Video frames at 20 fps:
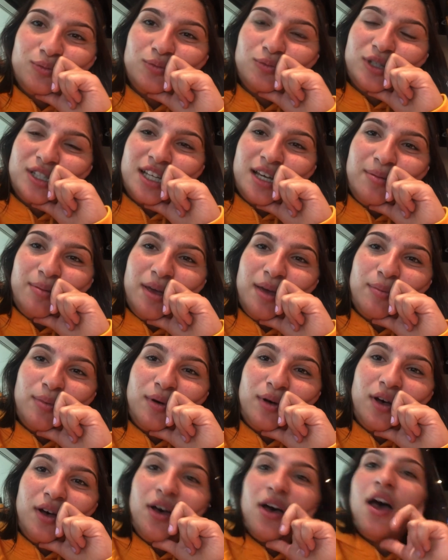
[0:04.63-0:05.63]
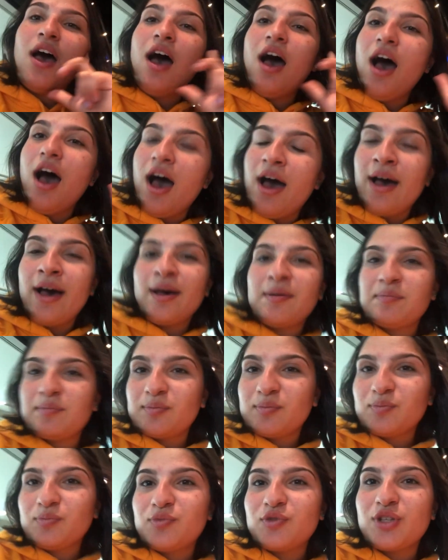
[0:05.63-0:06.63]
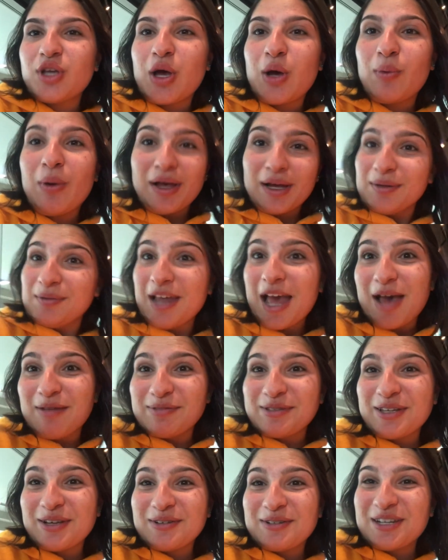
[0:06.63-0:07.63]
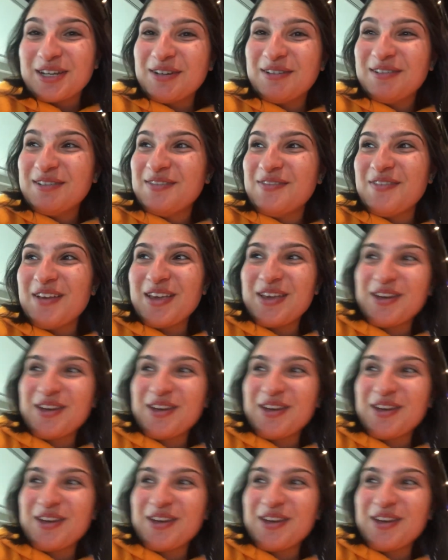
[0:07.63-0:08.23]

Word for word: What's up, people? Um, so welcome to episode two of